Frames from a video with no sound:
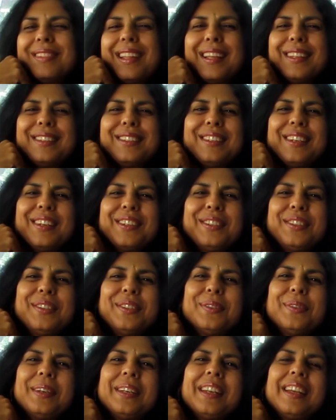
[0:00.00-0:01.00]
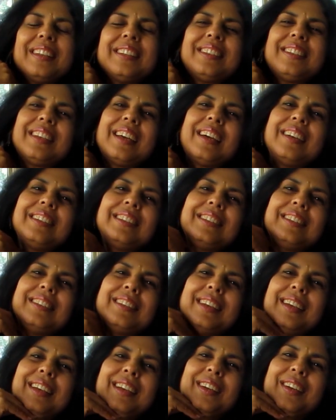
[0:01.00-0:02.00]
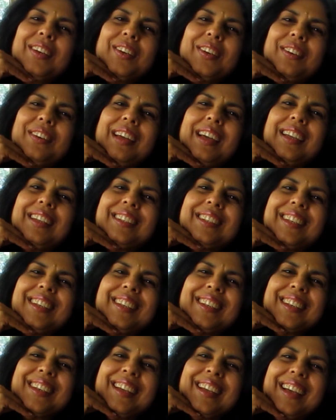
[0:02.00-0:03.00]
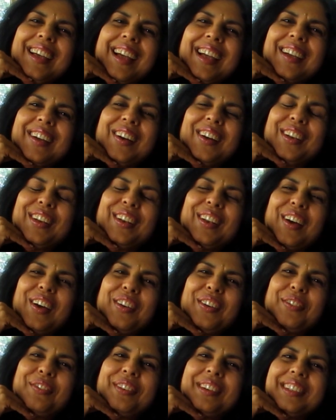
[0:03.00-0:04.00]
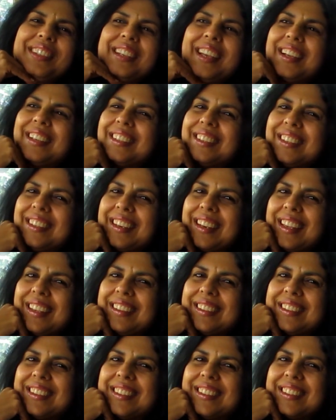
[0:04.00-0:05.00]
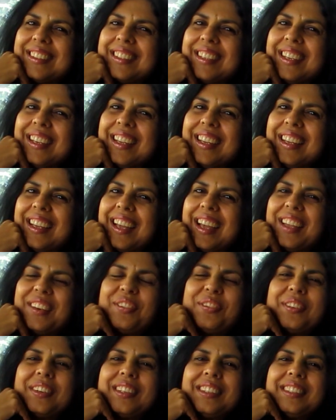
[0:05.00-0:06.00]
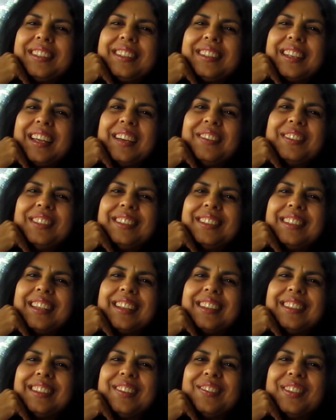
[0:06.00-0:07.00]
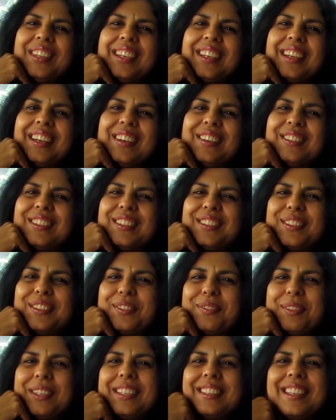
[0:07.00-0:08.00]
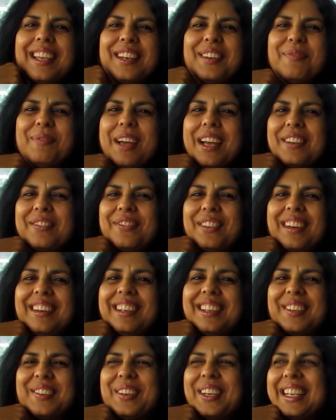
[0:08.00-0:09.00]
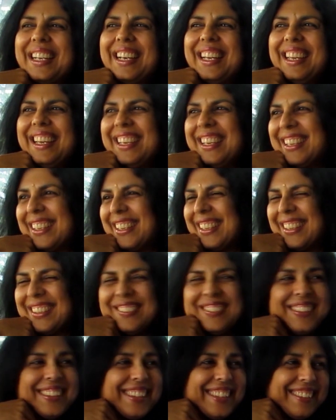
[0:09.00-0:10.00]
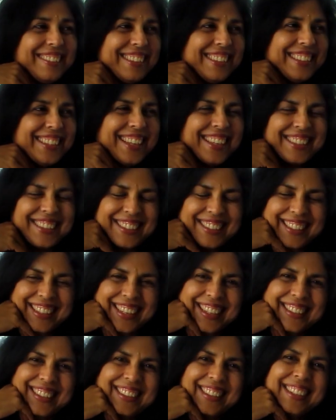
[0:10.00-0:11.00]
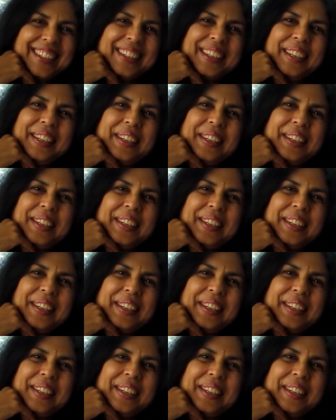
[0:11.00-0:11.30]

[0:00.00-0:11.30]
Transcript: That's not true. When I started writing, I got a lot of rejection letters. At first, I would send something out, it would be sent back very quickly with a rejection letter.